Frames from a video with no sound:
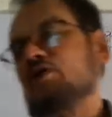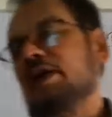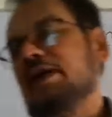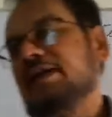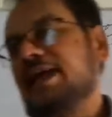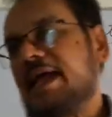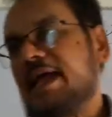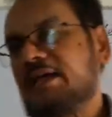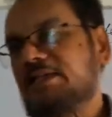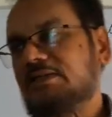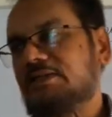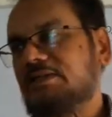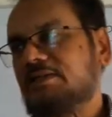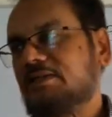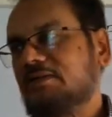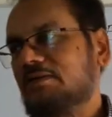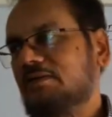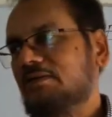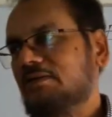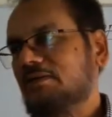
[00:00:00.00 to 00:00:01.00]
long as
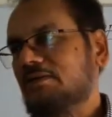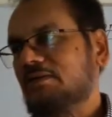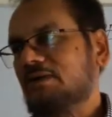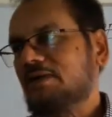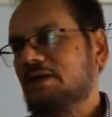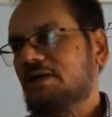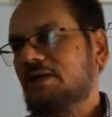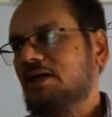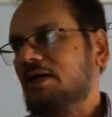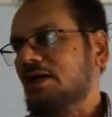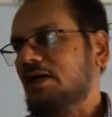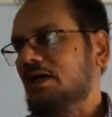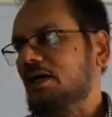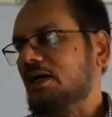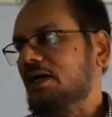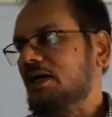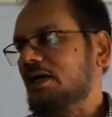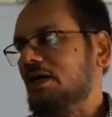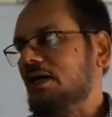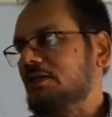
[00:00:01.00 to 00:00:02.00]

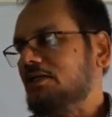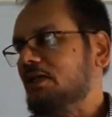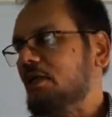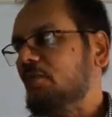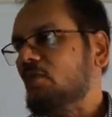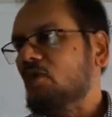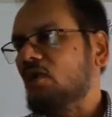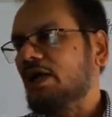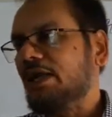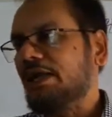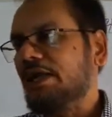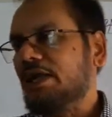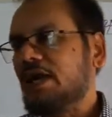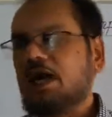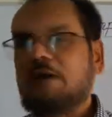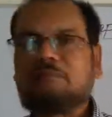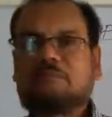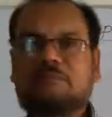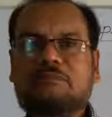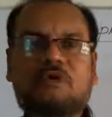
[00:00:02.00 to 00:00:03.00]
the boy
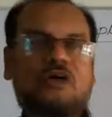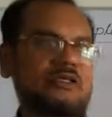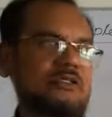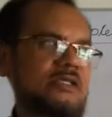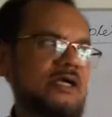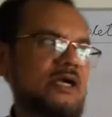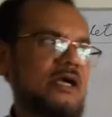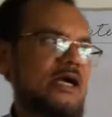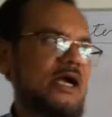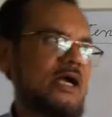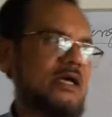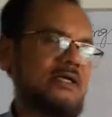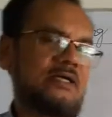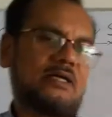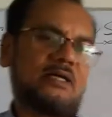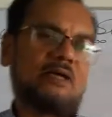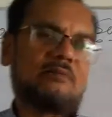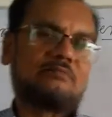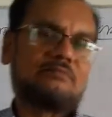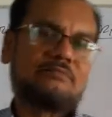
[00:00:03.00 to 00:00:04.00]
come or the girl
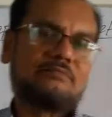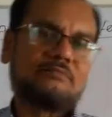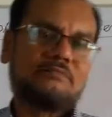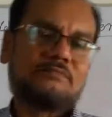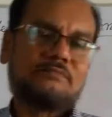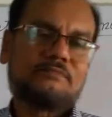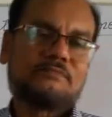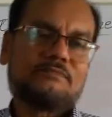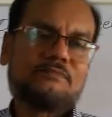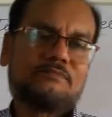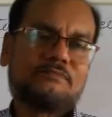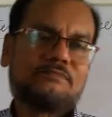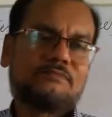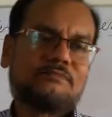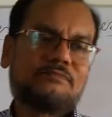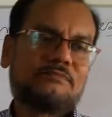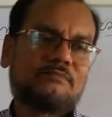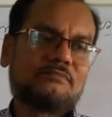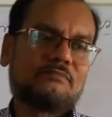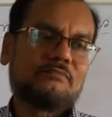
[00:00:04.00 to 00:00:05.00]
come,
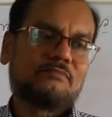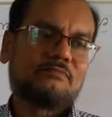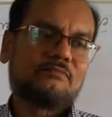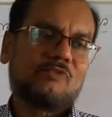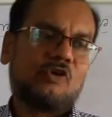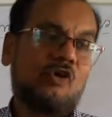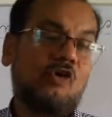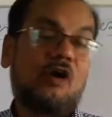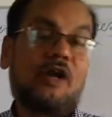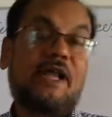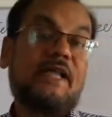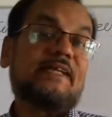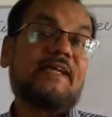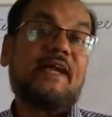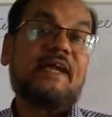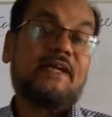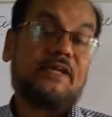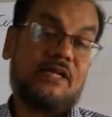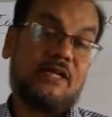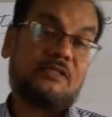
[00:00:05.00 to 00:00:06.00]
or I
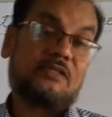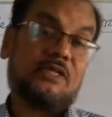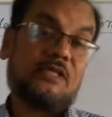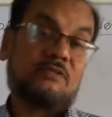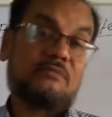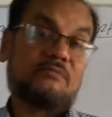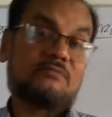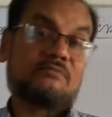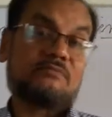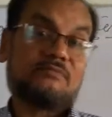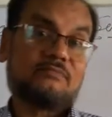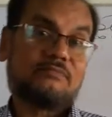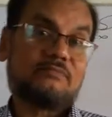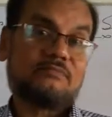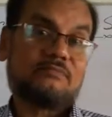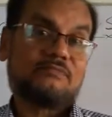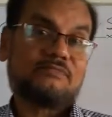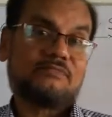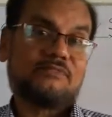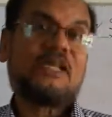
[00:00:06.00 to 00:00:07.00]
enter the room,
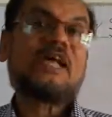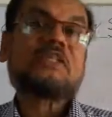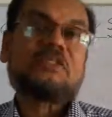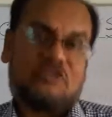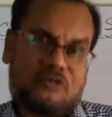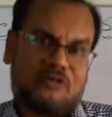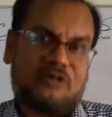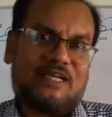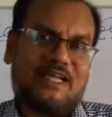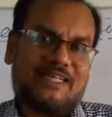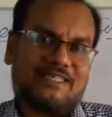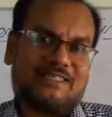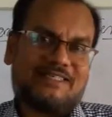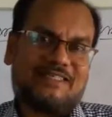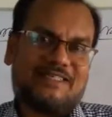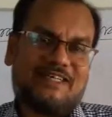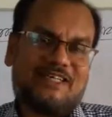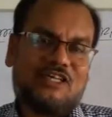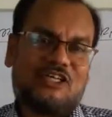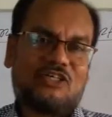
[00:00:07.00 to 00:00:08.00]
as long as.
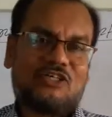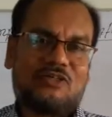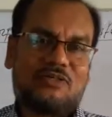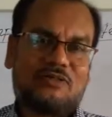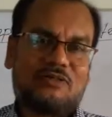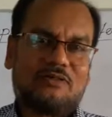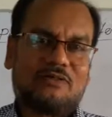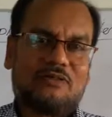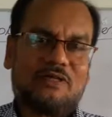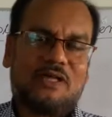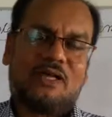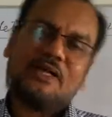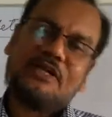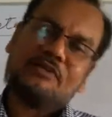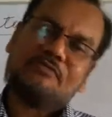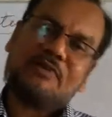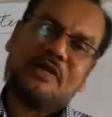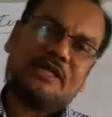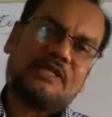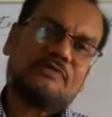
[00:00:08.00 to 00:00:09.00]
And
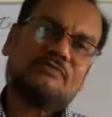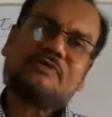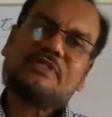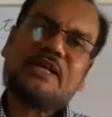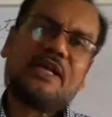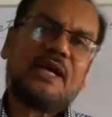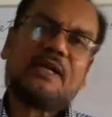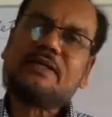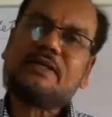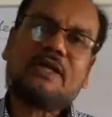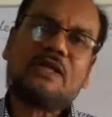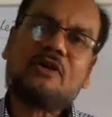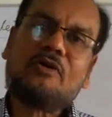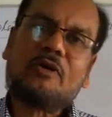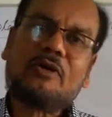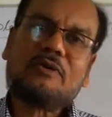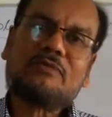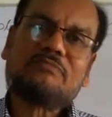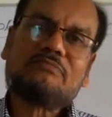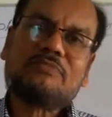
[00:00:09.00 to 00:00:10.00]
you can use here till
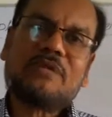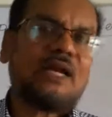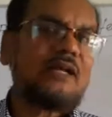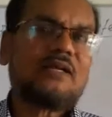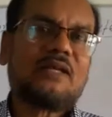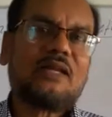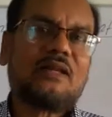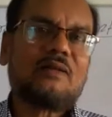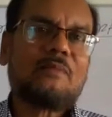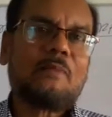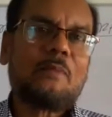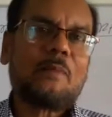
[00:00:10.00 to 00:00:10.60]
or until.